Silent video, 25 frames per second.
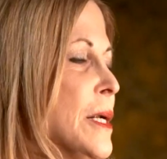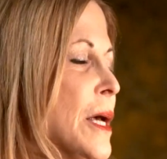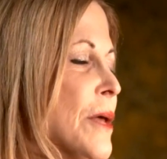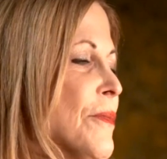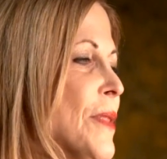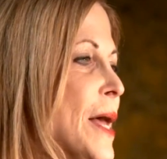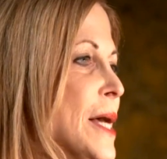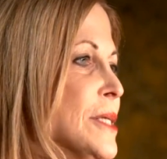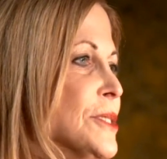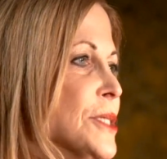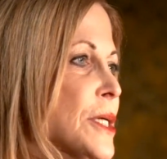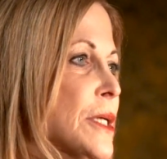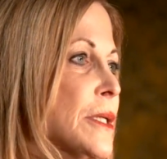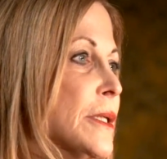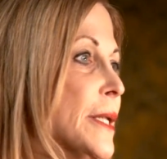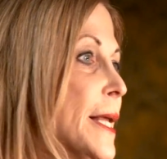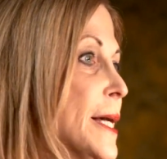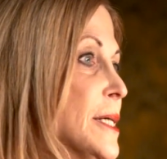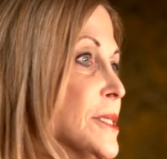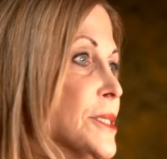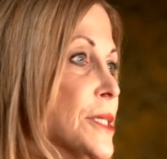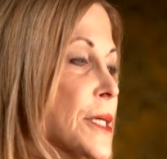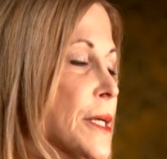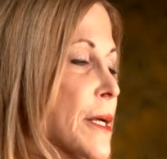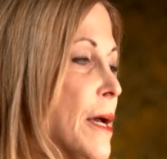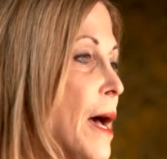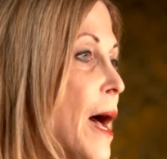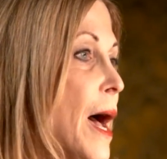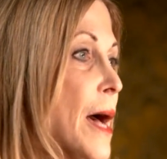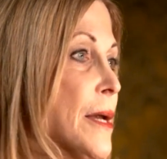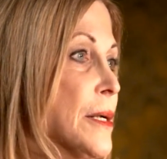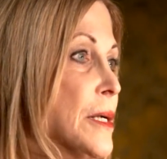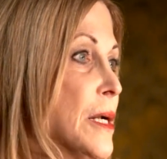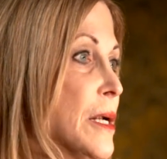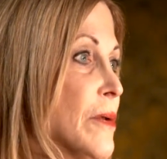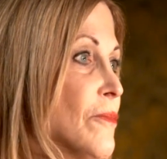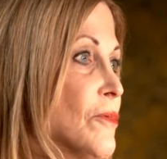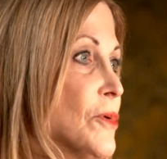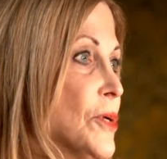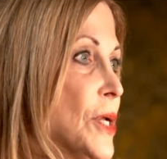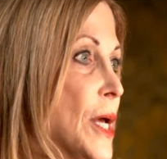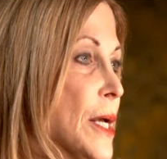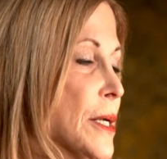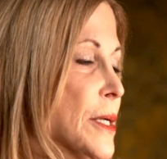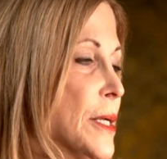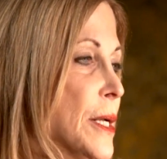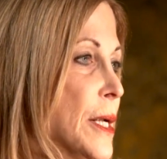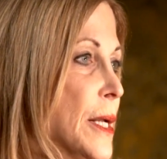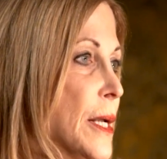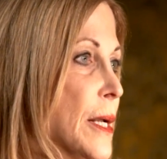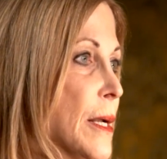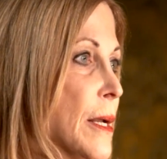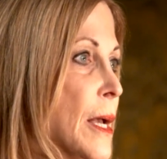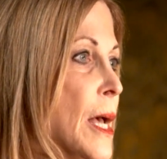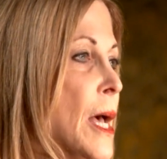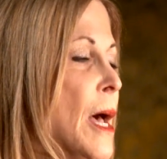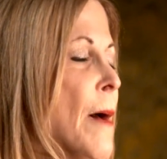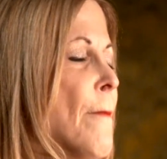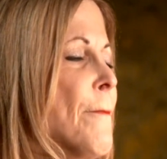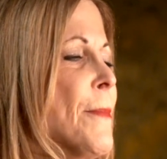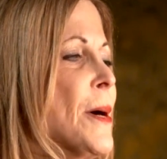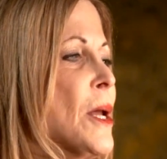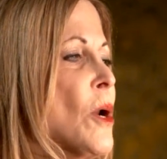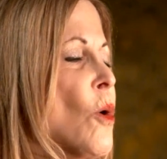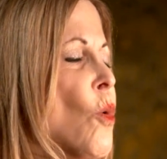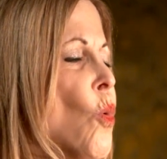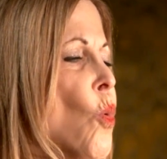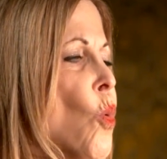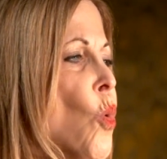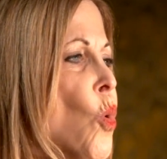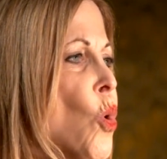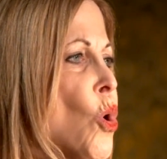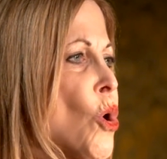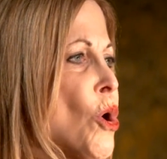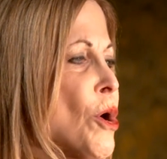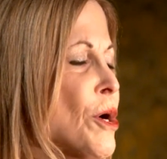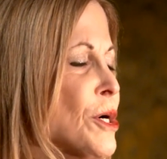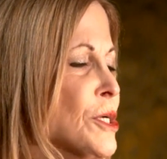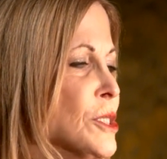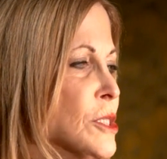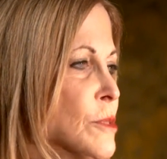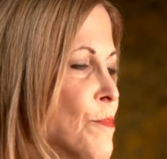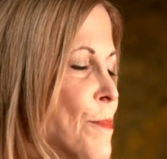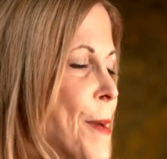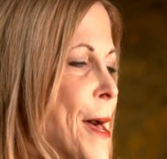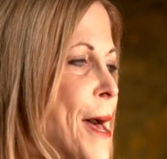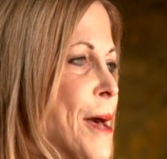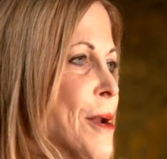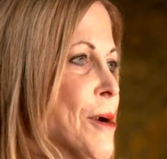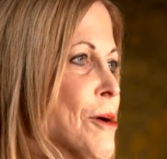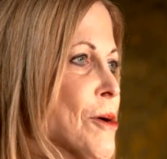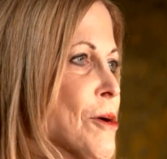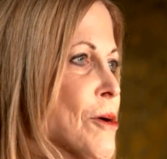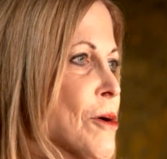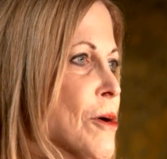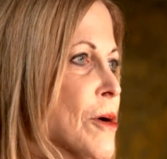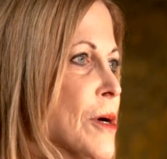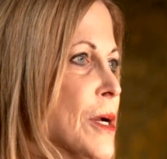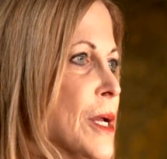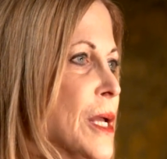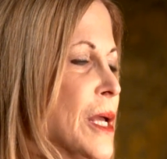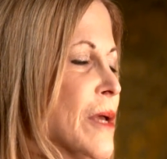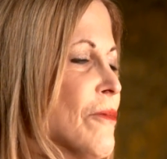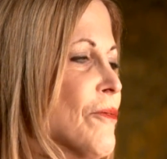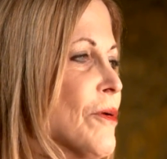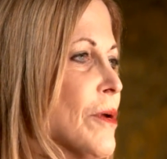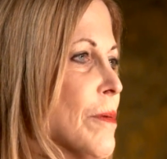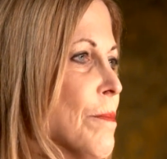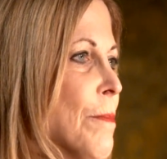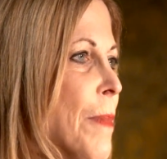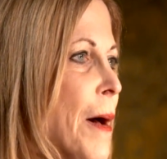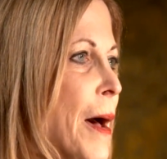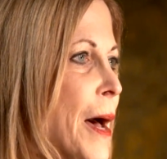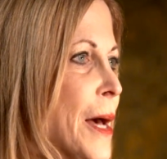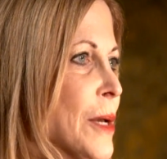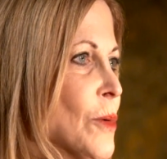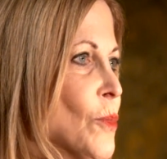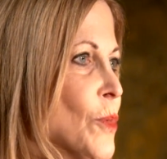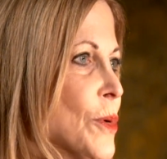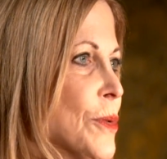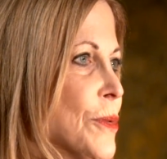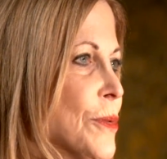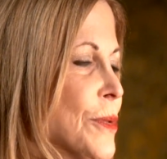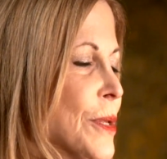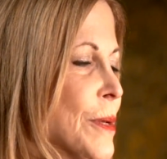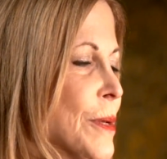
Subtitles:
Now, that's a classic cognitive technique, but it works better if combined with